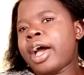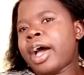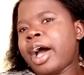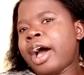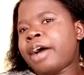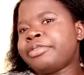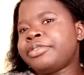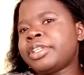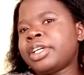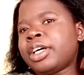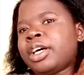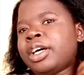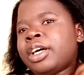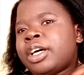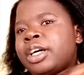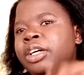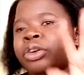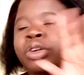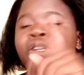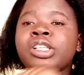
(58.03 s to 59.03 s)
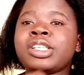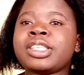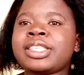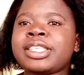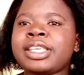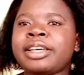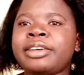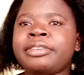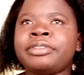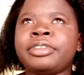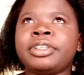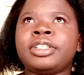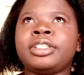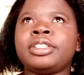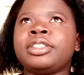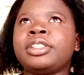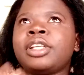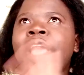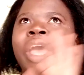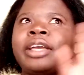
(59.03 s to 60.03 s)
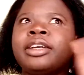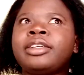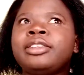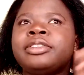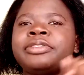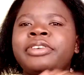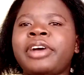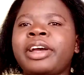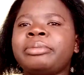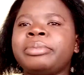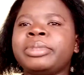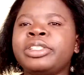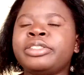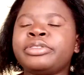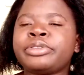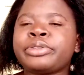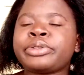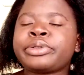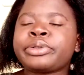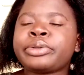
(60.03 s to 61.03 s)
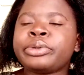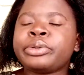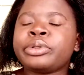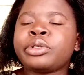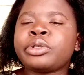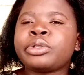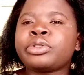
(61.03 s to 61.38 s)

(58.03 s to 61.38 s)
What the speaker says: After grade 7, I couldn't find money for school,